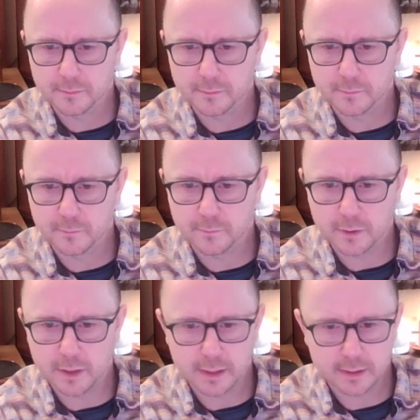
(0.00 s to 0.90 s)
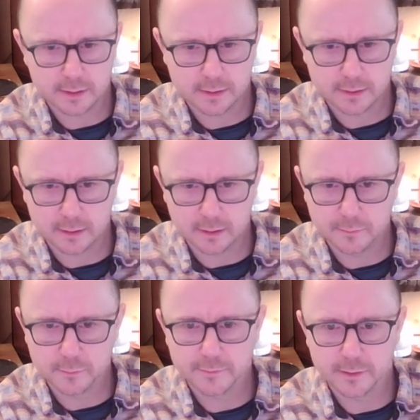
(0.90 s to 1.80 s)
Right, so moving
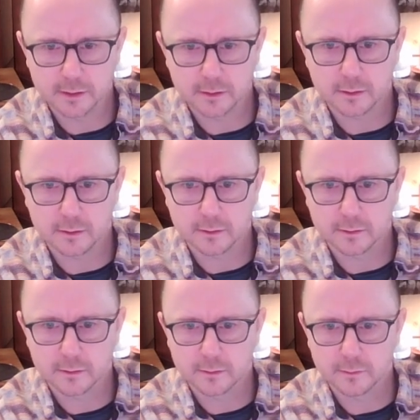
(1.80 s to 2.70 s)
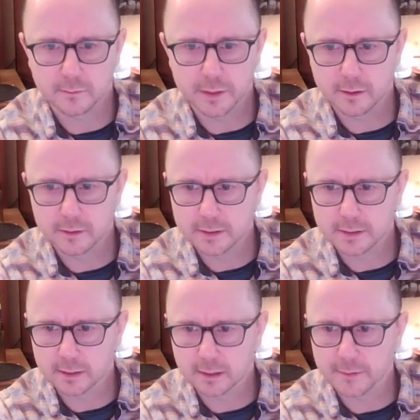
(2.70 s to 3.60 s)
along, we know that she's going to come out over
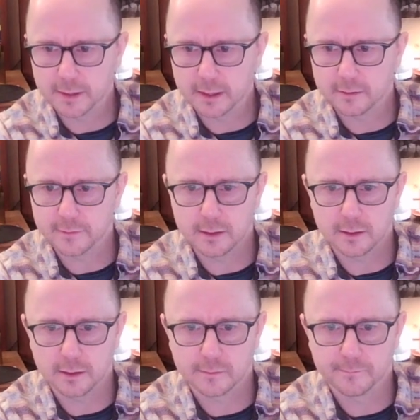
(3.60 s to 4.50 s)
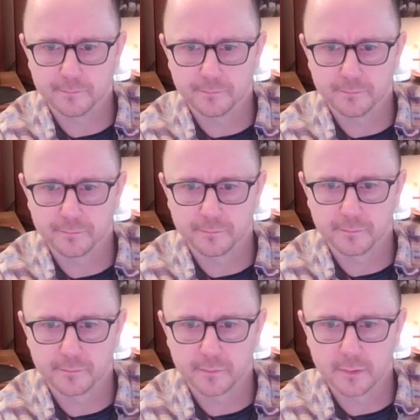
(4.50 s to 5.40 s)
here
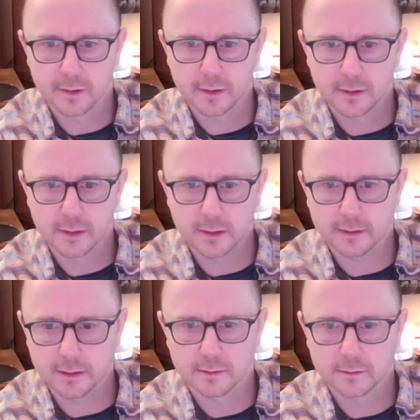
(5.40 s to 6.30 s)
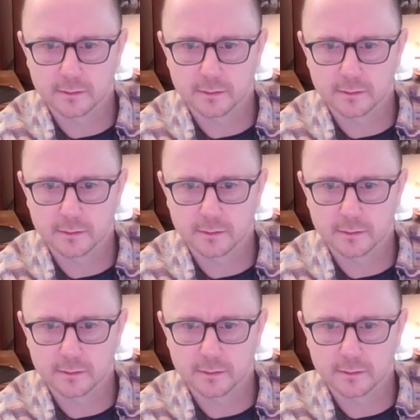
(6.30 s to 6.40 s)
and then out over here.